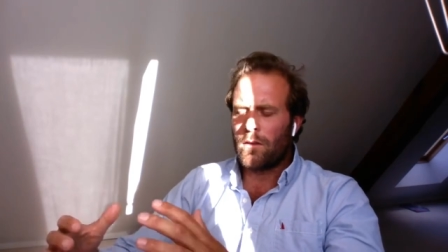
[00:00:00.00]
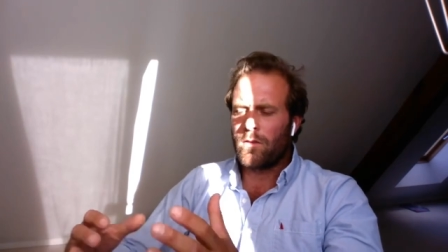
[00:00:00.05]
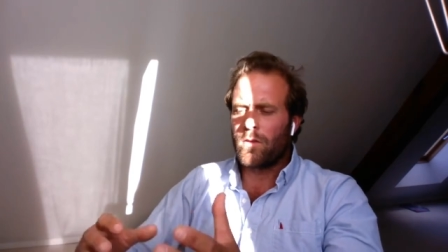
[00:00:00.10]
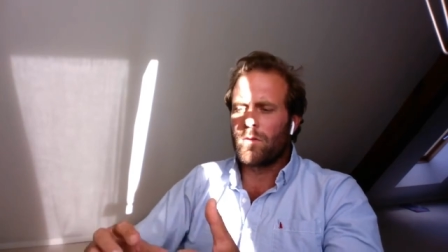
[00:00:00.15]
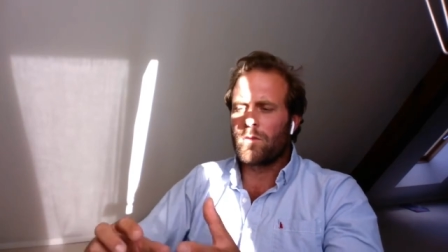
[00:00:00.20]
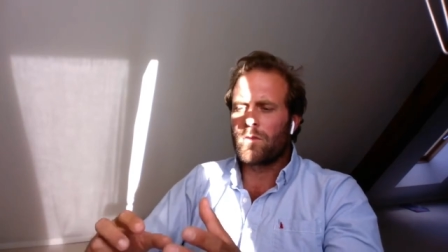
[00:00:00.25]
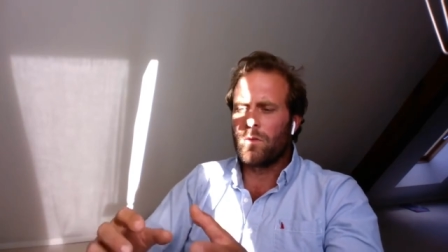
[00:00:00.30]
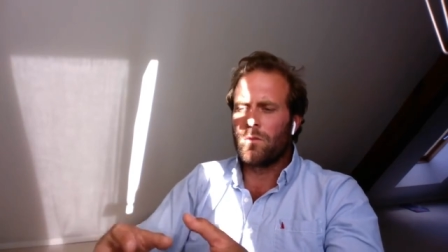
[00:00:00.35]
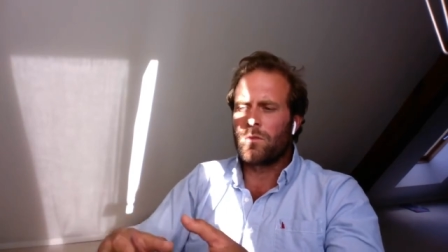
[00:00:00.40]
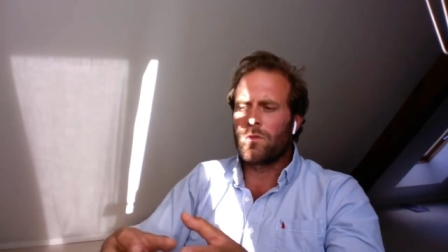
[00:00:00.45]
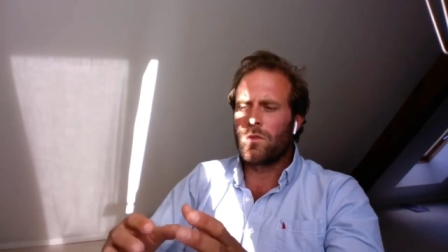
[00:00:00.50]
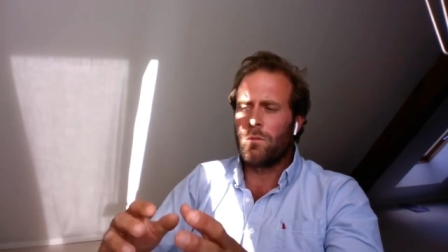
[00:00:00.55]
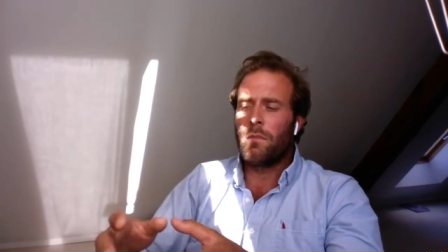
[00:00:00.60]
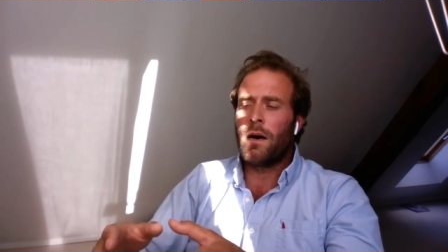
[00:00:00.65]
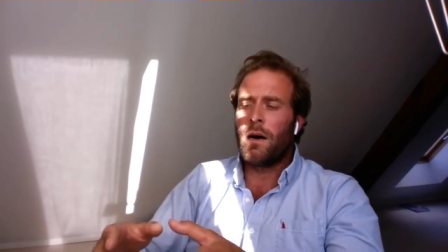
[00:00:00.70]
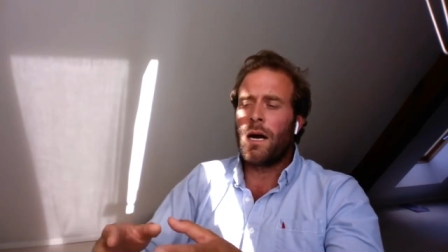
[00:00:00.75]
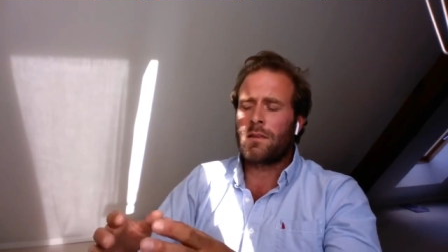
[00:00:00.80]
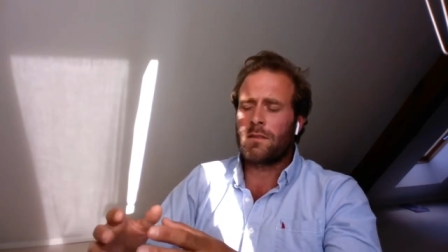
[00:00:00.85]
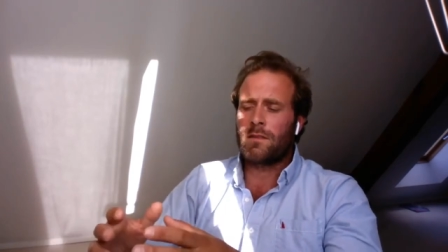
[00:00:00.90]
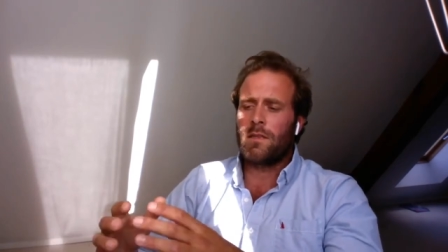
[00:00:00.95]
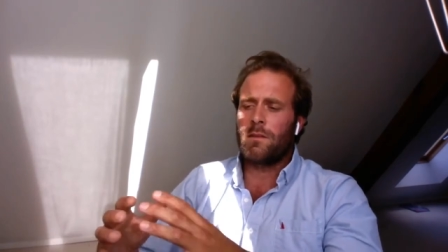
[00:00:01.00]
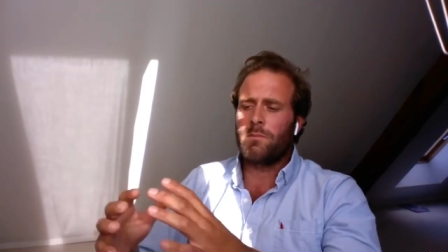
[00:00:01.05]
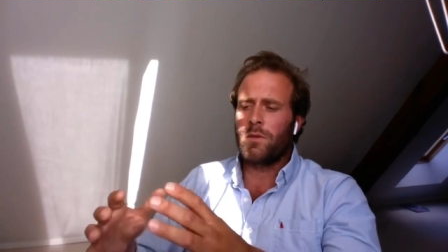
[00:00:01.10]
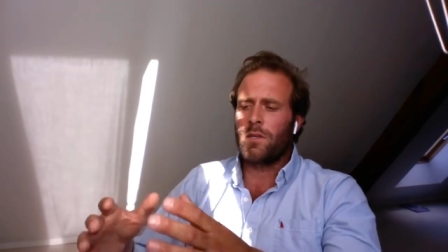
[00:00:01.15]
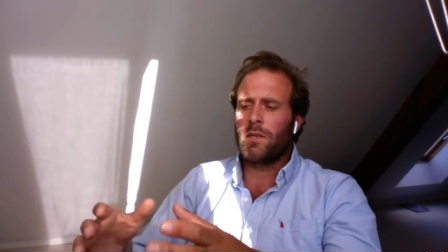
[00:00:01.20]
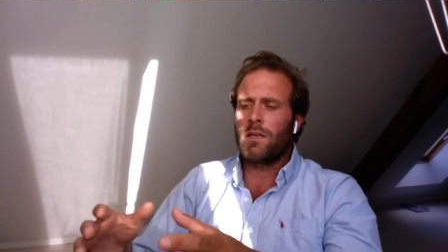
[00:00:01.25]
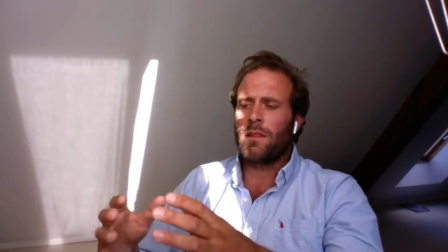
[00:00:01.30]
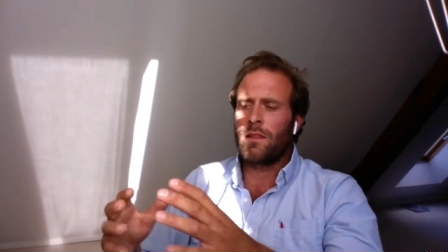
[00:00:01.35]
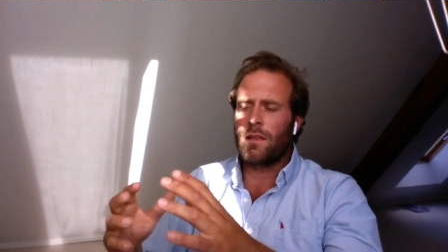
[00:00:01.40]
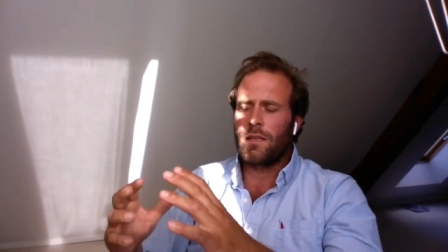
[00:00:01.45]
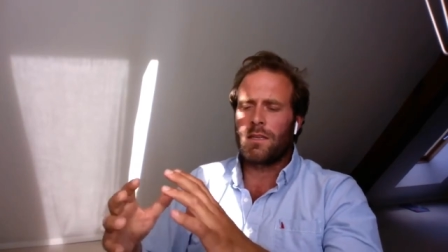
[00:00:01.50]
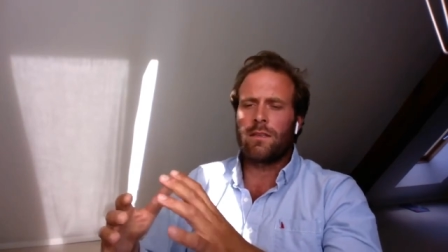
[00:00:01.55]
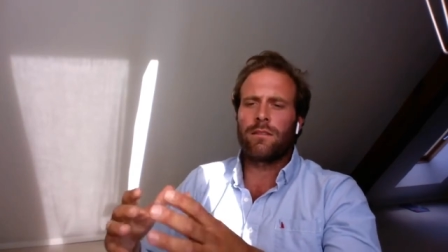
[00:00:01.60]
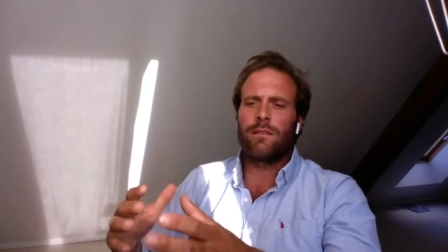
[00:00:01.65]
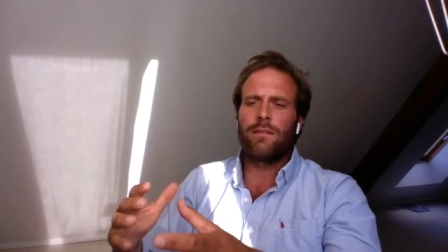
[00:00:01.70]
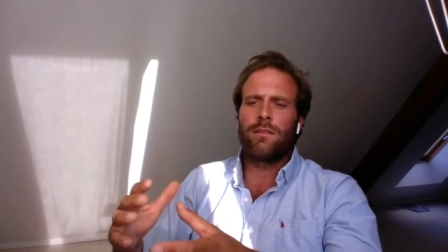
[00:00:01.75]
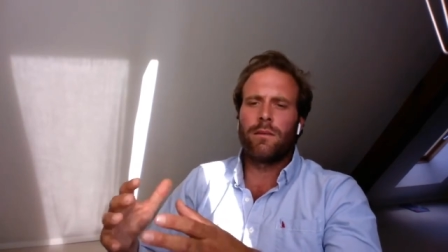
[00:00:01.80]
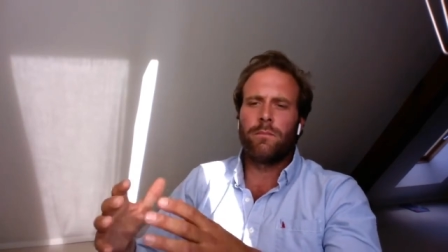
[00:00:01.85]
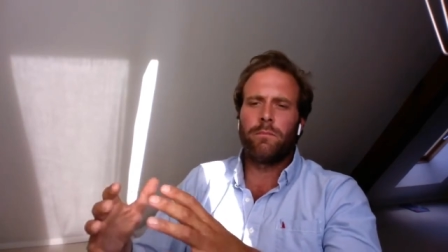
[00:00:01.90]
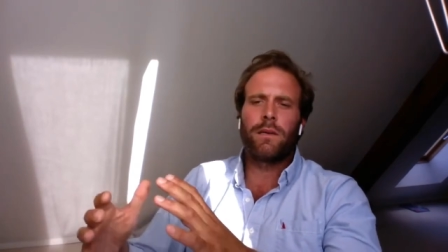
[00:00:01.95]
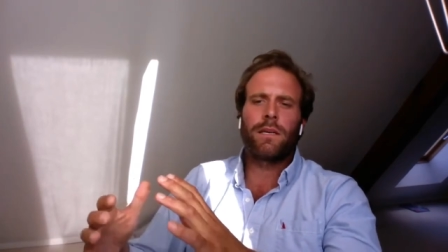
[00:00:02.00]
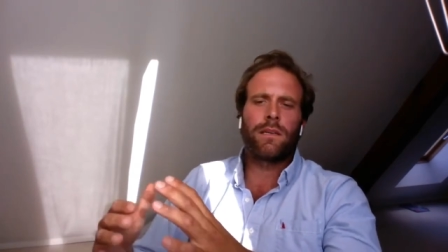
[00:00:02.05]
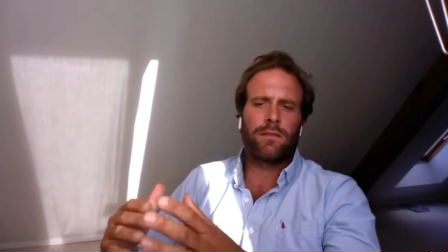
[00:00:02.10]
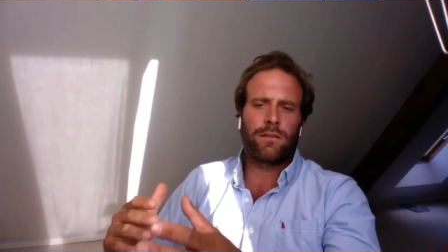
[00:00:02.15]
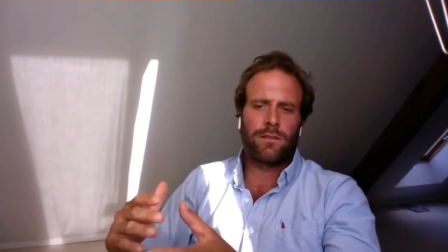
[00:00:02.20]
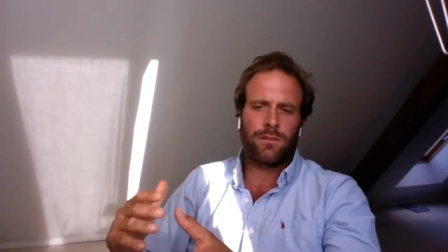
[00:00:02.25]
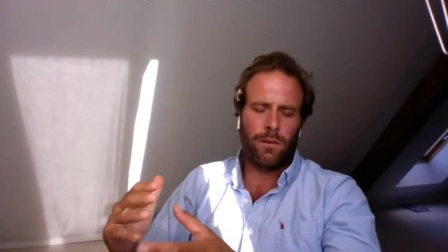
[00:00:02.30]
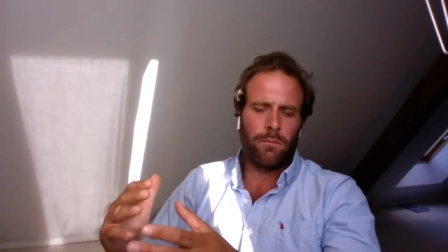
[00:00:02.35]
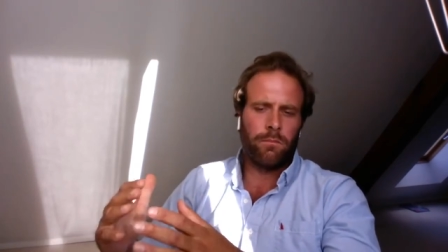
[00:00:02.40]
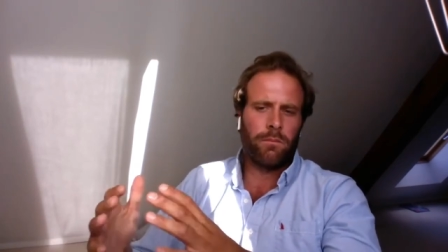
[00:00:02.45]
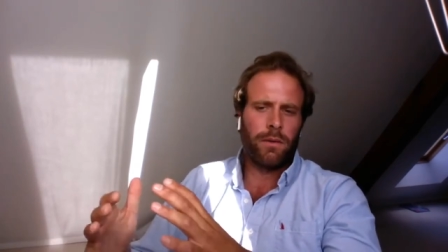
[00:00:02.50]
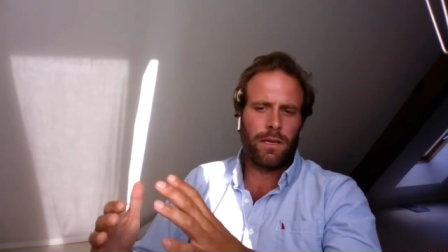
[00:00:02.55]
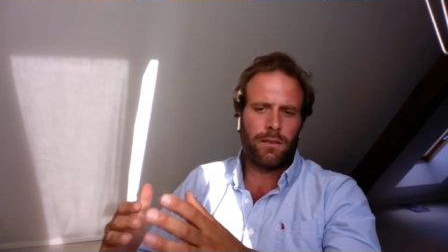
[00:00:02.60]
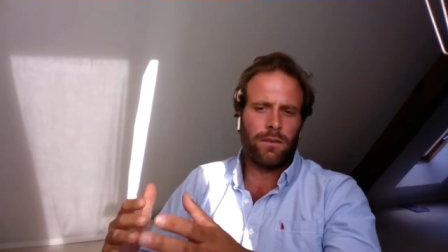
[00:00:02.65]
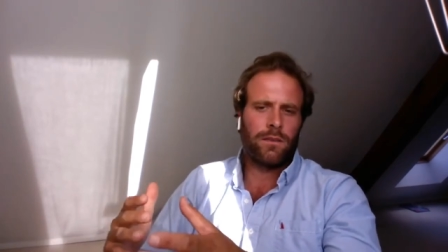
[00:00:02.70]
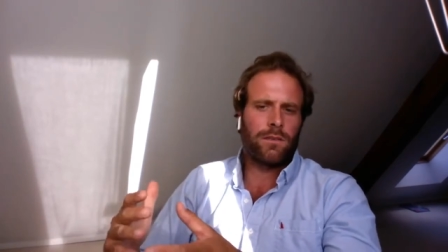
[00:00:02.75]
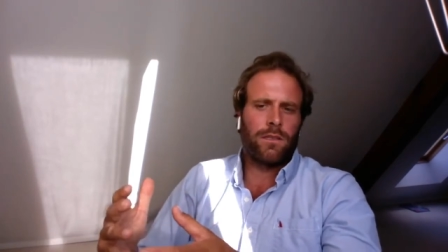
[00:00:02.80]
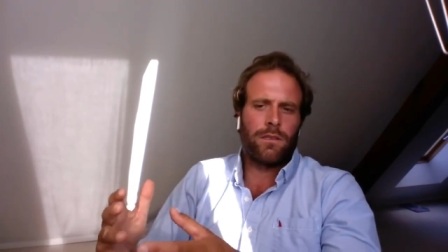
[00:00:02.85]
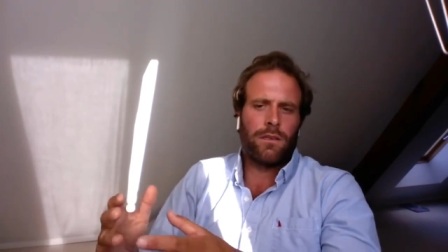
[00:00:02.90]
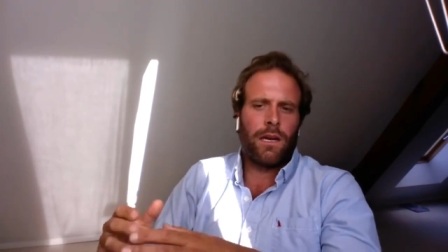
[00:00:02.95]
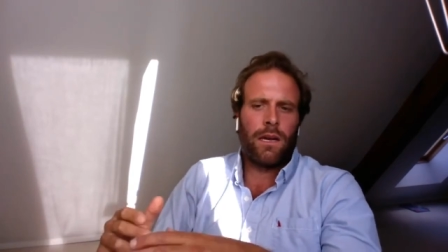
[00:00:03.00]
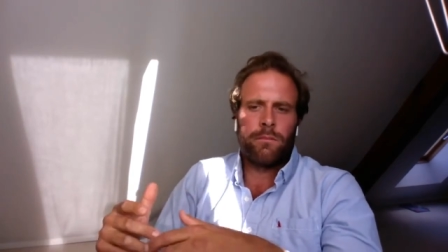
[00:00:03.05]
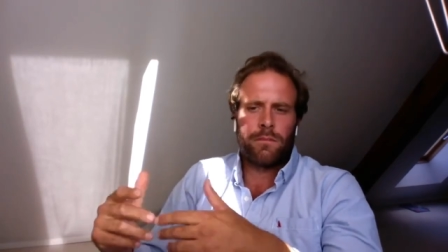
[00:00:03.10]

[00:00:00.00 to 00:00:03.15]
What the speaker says: And so Mark said, but I think it's the biggest competitor.